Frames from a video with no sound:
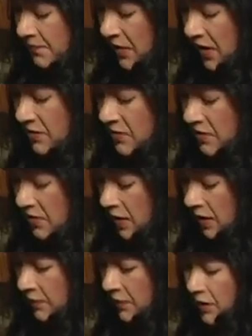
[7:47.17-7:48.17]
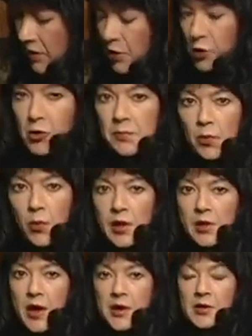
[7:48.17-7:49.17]
It's getting a good
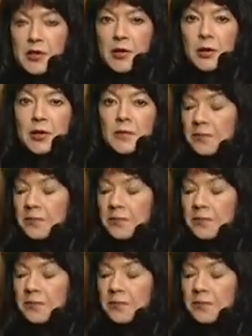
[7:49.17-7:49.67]
boil on it here.